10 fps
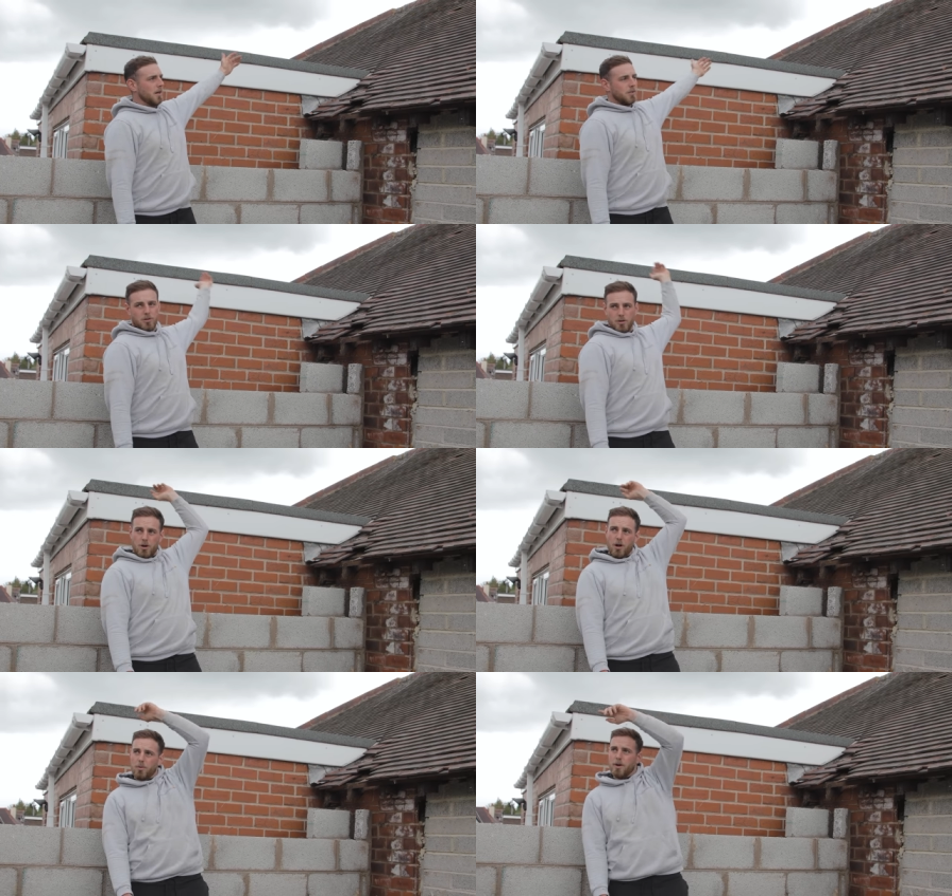It's going to
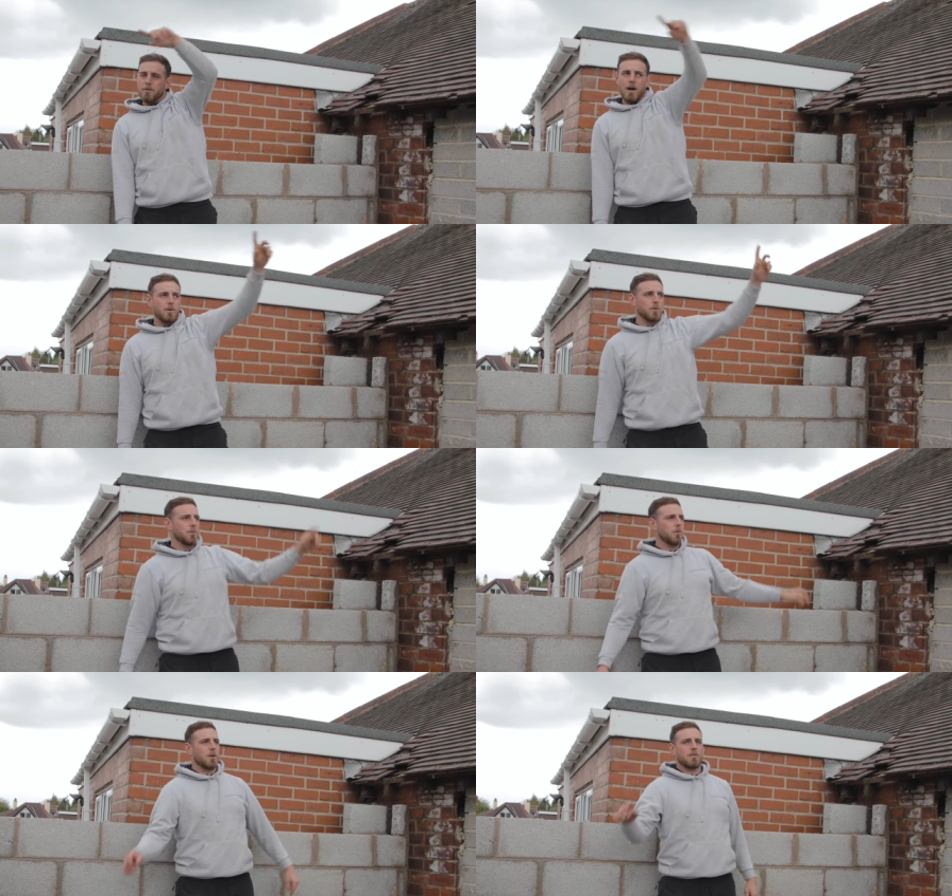go all the way around.
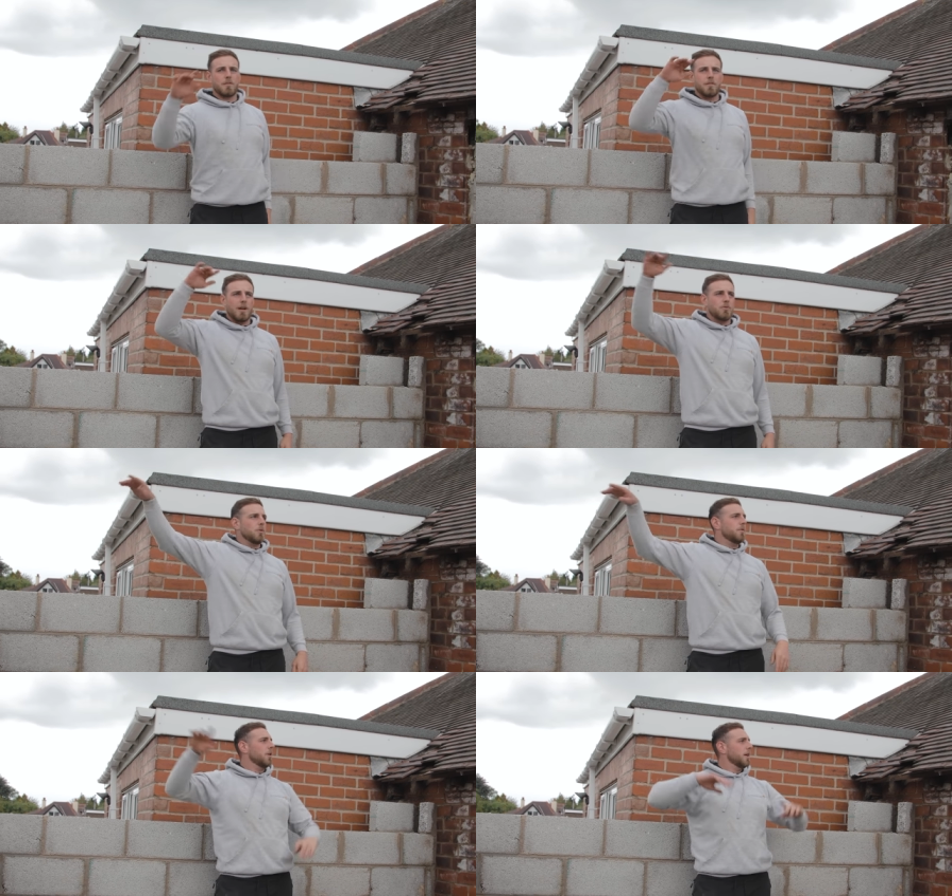We're going to have a flat
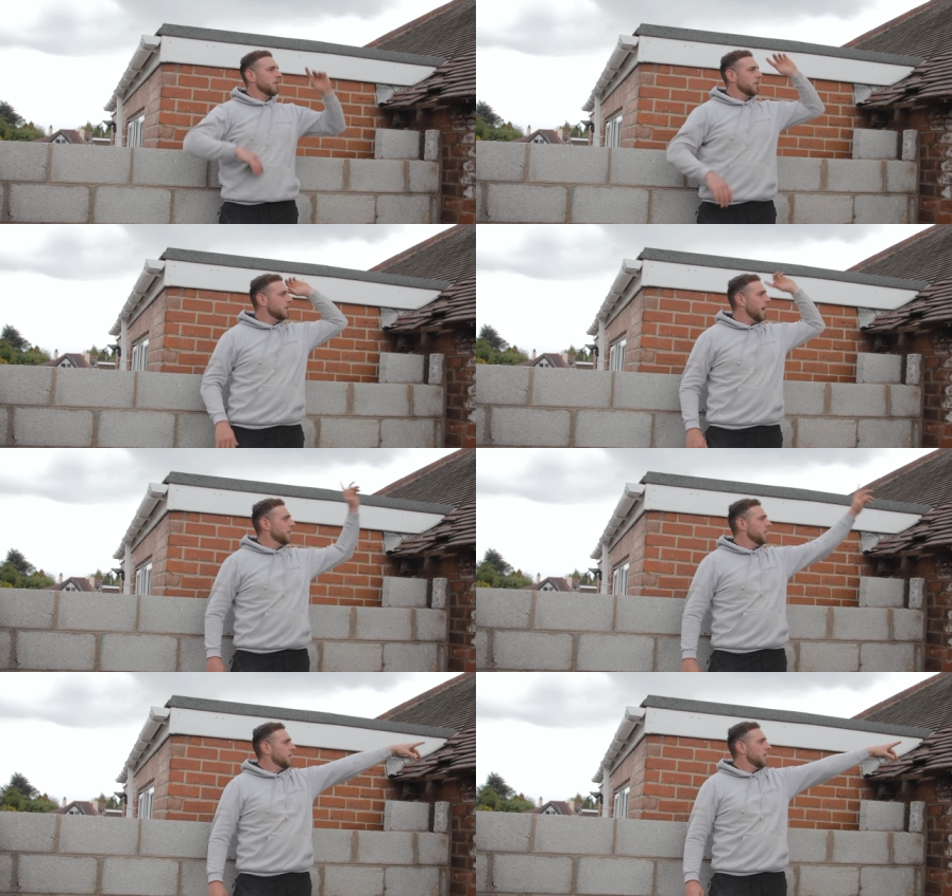roof on it that
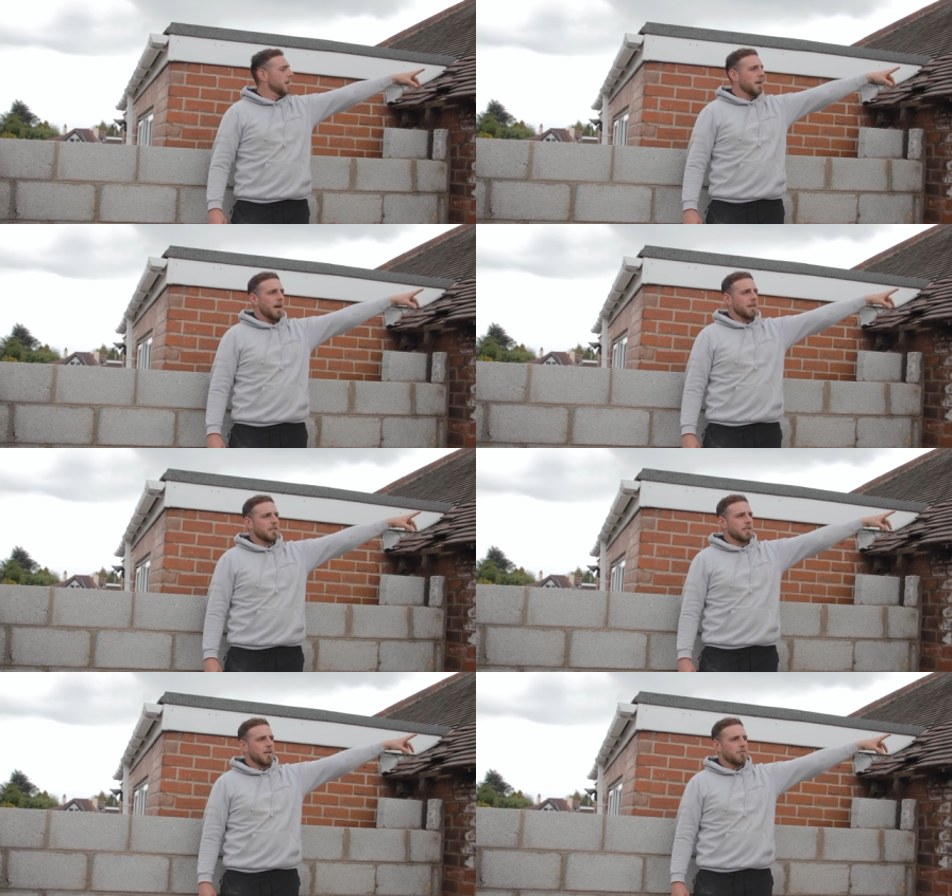ties into the
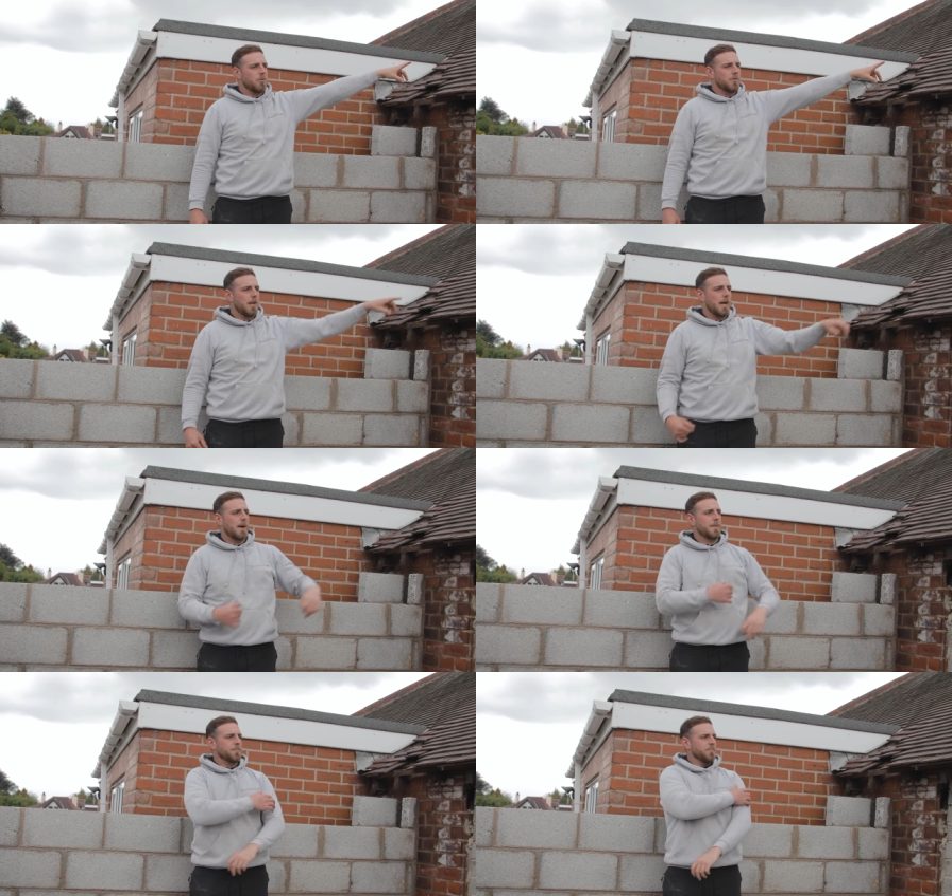existing roof
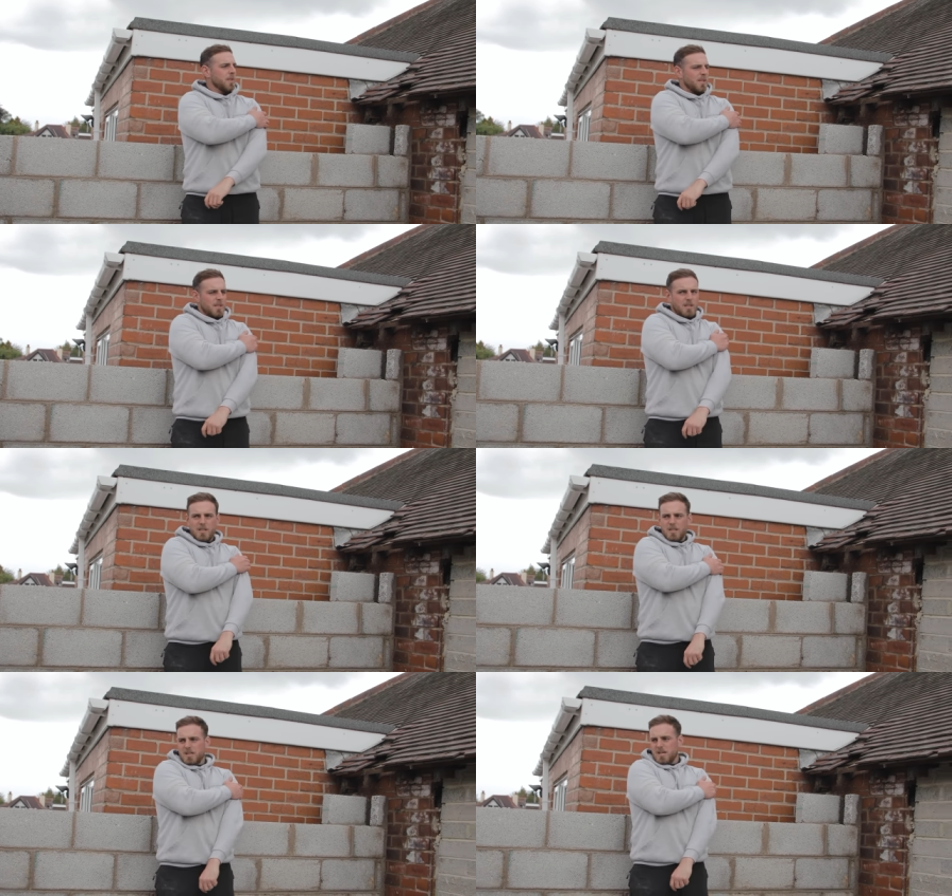there,
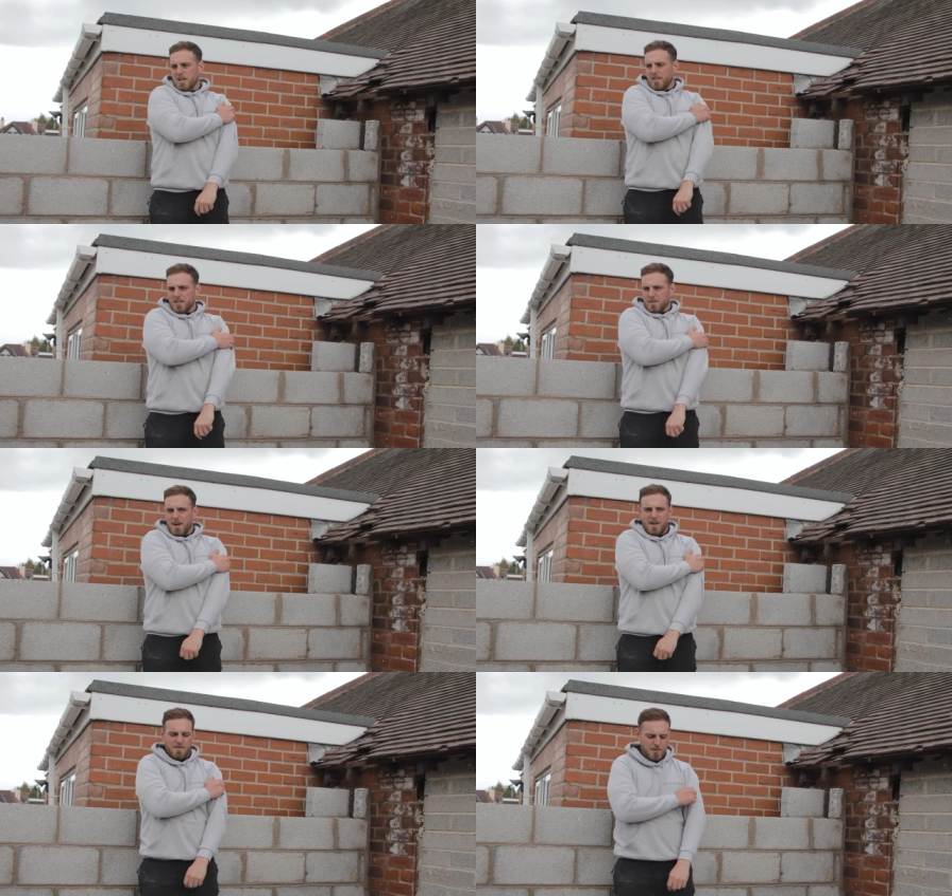and that's
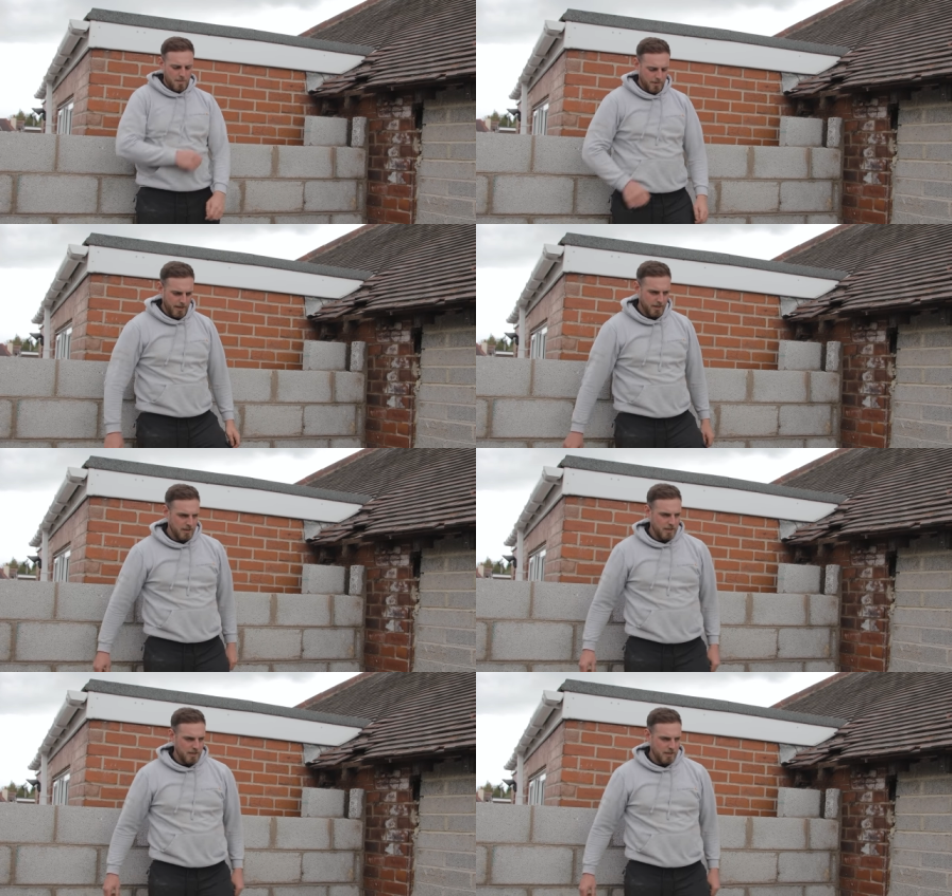about it for up here.